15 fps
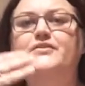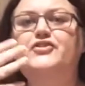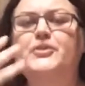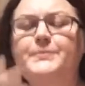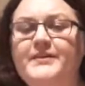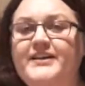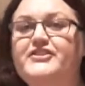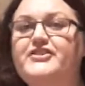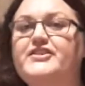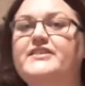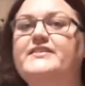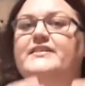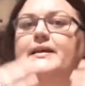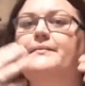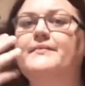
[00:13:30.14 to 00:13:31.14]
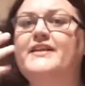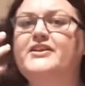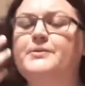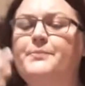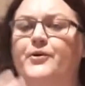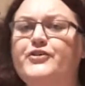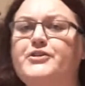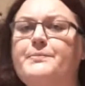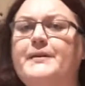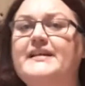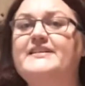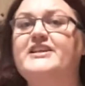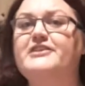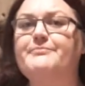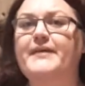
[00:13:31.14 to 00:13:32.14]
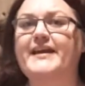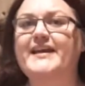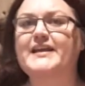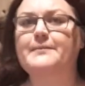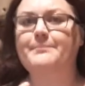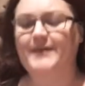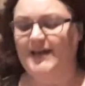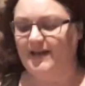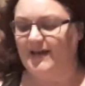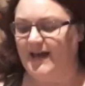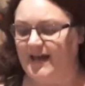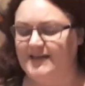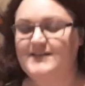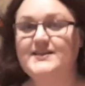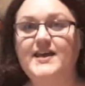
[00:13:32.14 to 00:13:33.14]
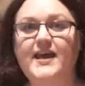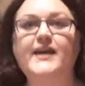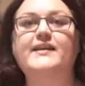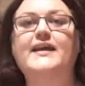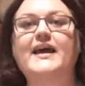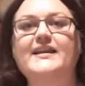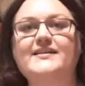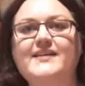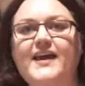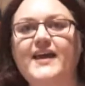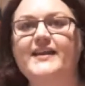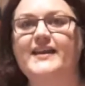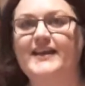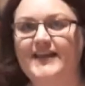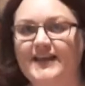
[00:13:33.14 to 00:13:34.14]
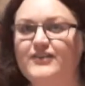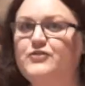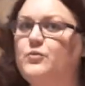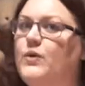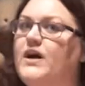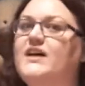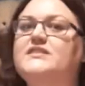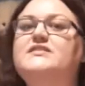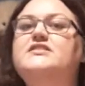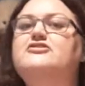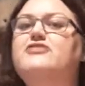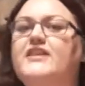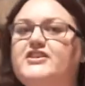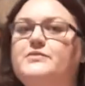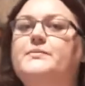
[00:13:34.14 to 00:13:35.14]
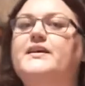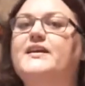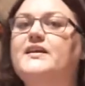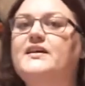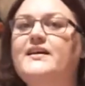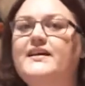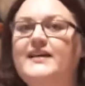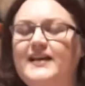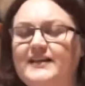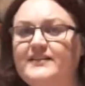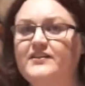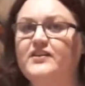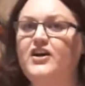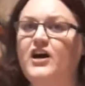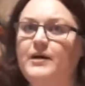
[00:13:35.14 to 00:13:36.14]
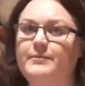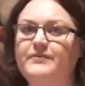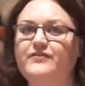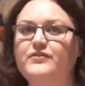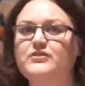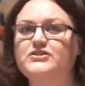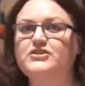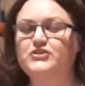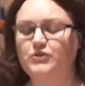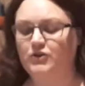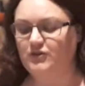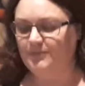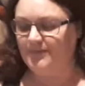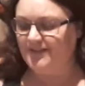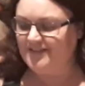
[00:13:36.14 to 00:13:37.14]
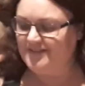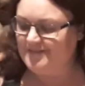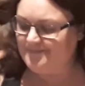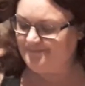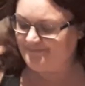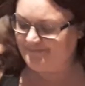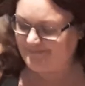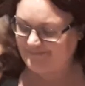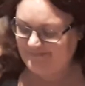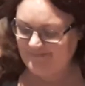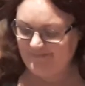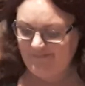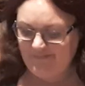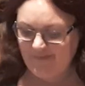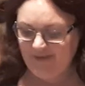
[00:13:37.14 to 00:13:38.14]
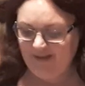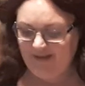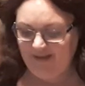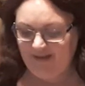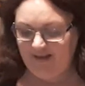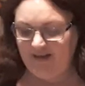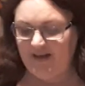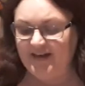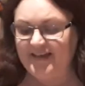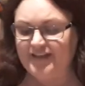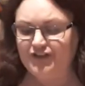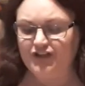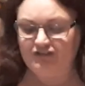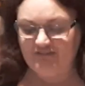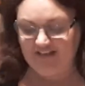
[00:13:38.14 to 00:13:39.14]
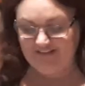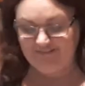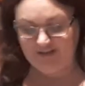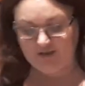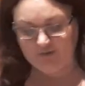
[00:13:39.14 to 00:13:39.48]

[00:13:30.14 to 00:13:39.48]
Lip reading: soup kitchens, and there's a possibility of making it better, and then it gets worse, trust me. This is the calm before the storm. I'm going to get to the Gregory